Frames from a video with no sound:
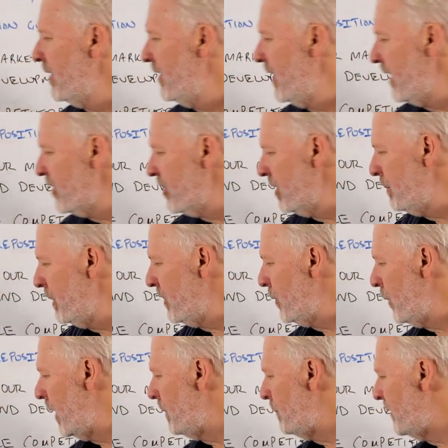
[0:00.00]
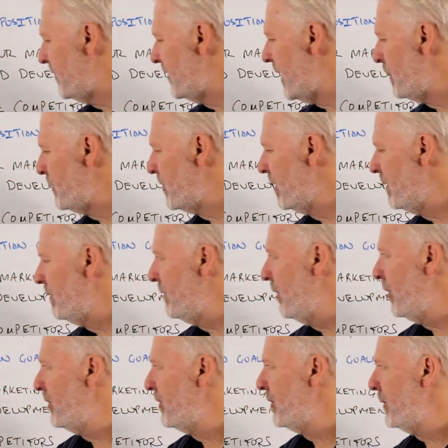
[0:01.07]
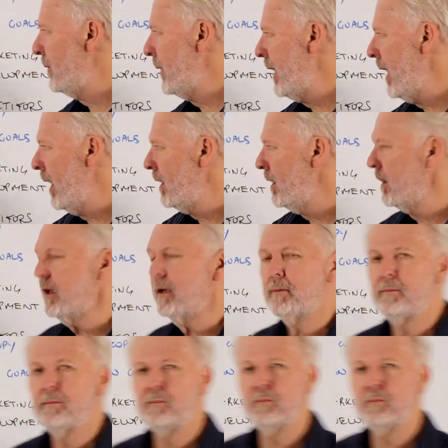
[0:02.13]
connection between perception versus reality.